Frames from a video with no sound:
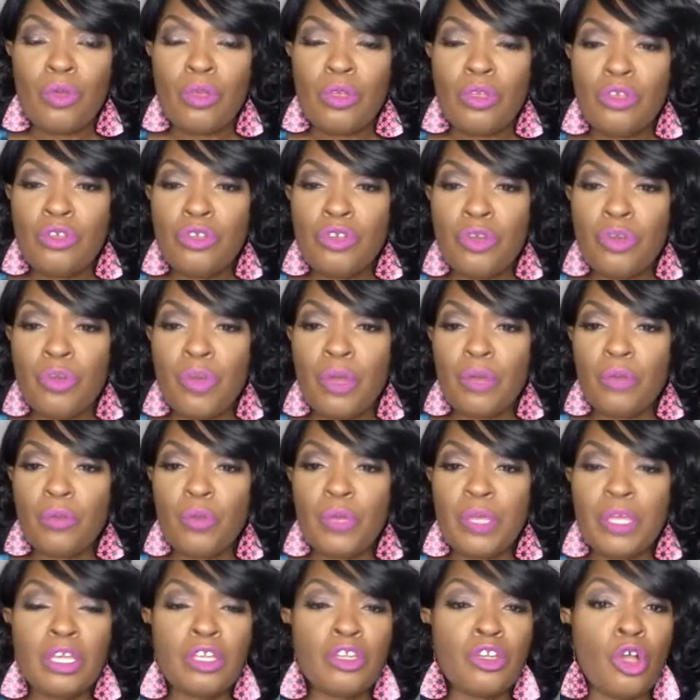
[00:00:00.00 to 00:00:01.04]
You know what?
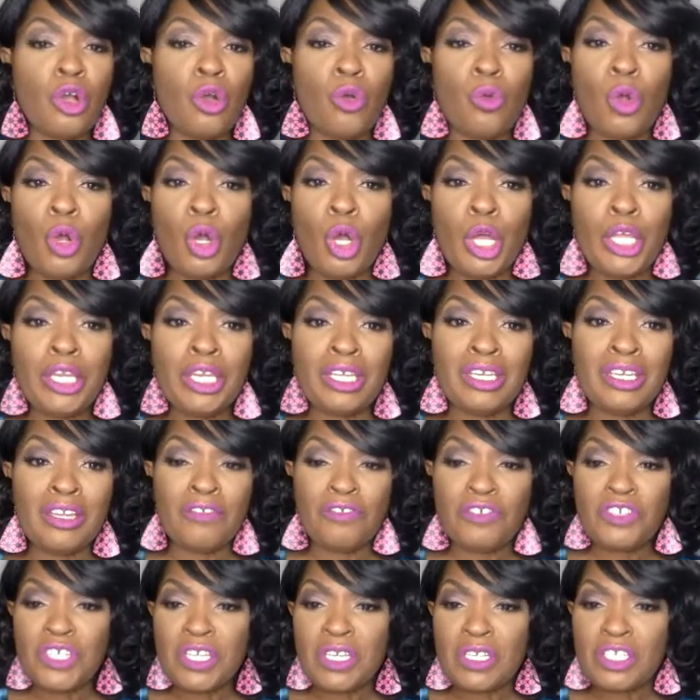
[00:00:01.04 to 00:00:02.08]
We can go on, and
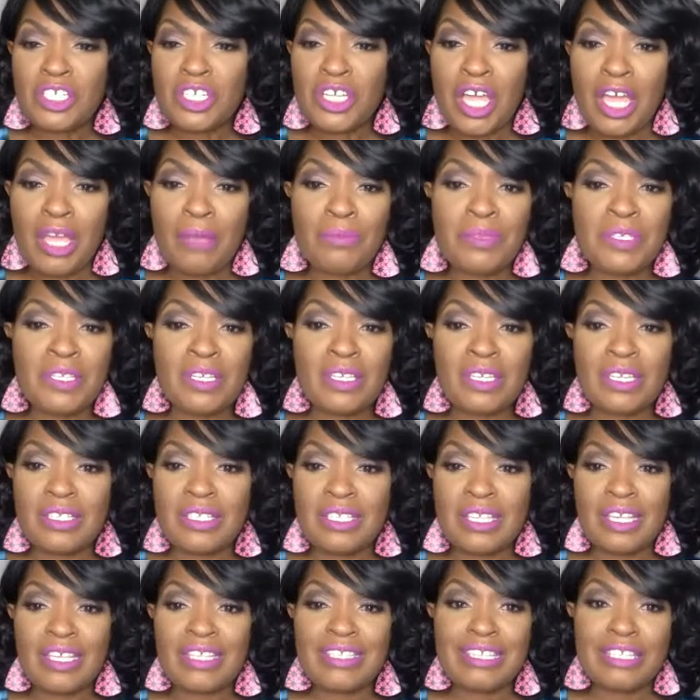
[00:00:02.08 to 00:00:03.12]
if she chimes in and
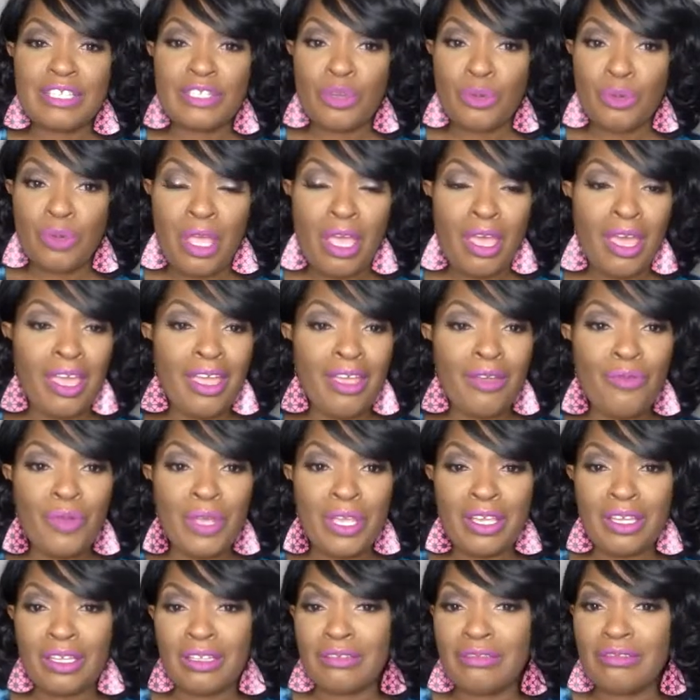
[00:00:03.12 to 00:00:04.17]
says it's okay,
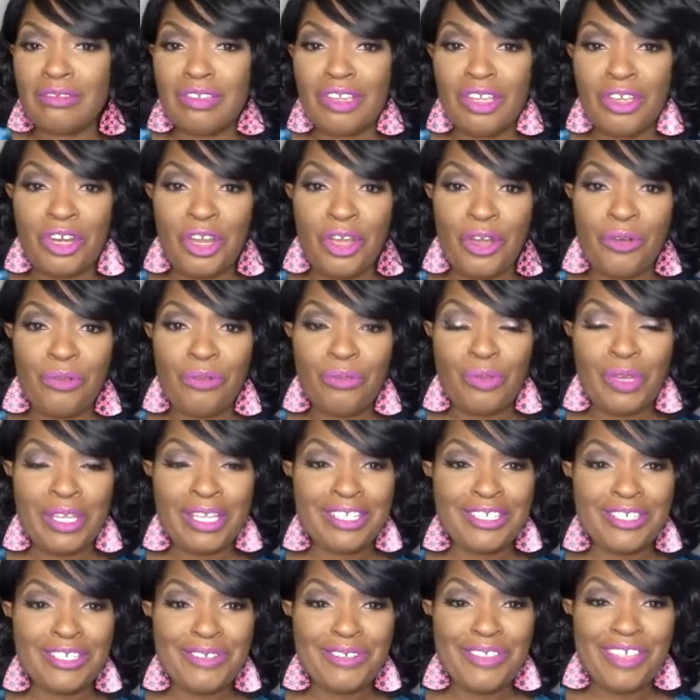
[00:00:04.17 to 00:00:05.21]
we can
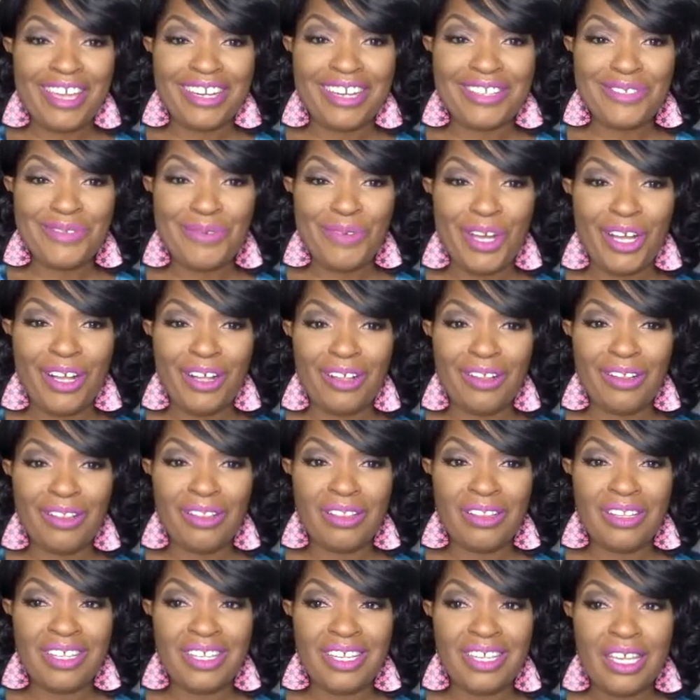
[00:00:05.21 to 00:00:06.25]
do that as well.
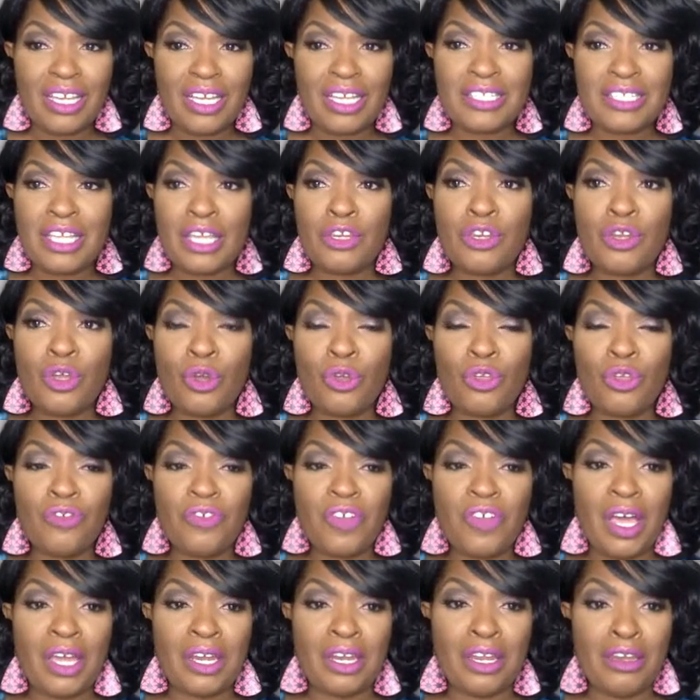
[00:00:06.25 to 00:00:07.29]
Because I know we've
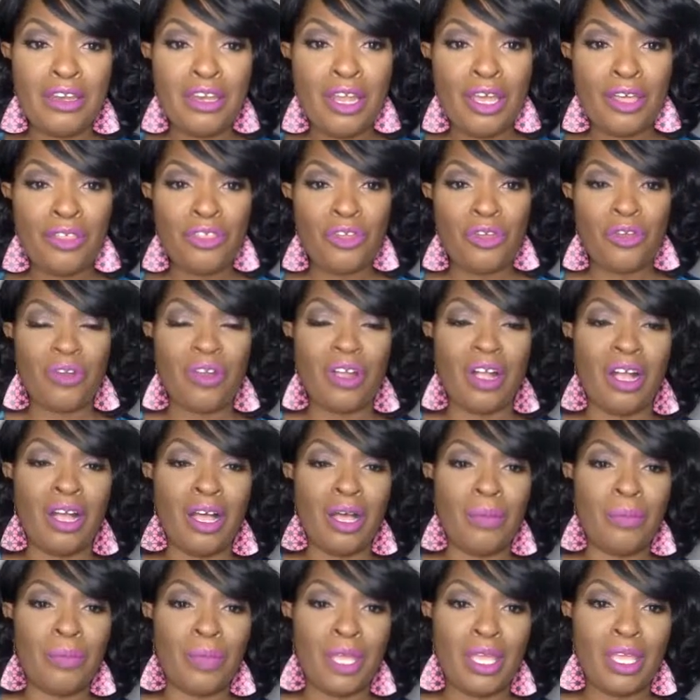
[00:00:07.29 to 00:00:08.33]
got another
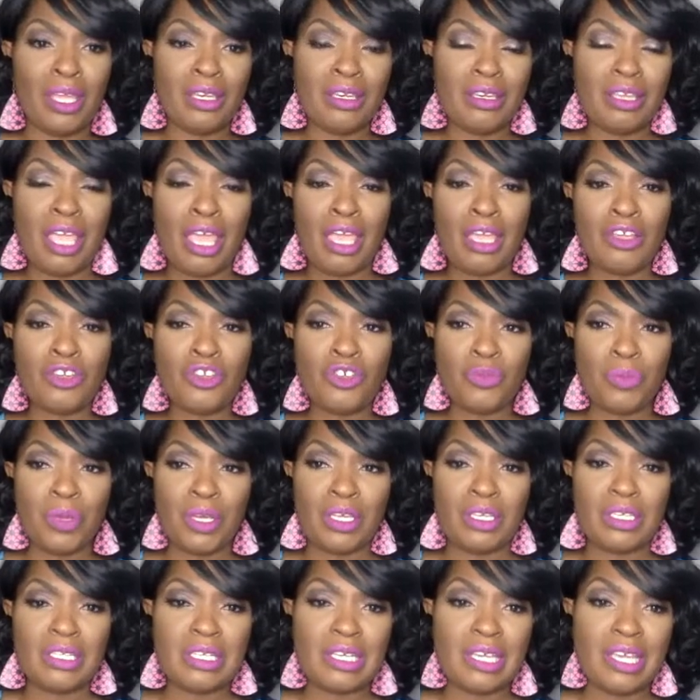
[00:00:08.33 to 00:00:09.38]

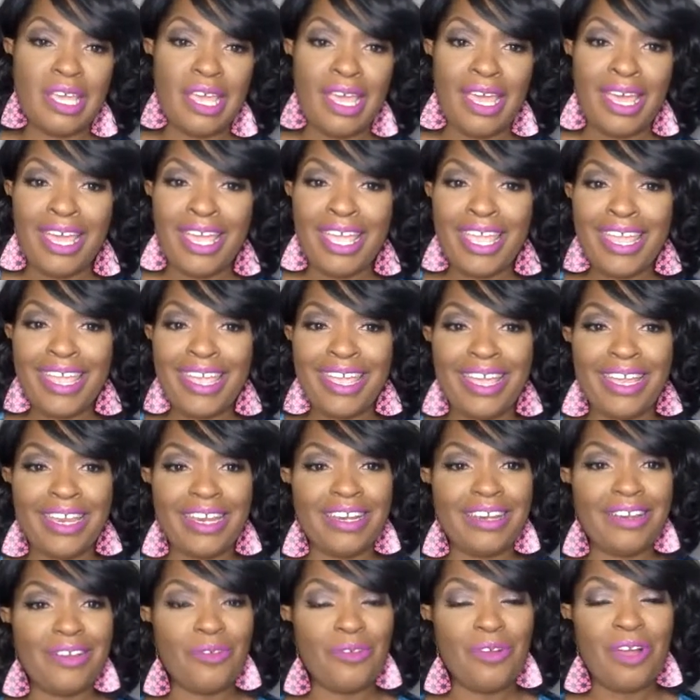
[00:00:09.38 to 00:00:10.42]
engagement,
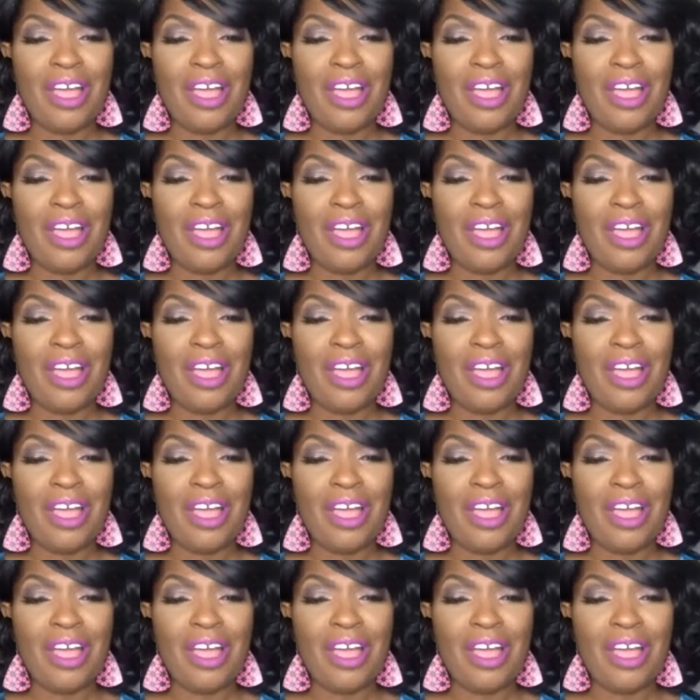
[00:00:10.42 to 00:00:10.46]
and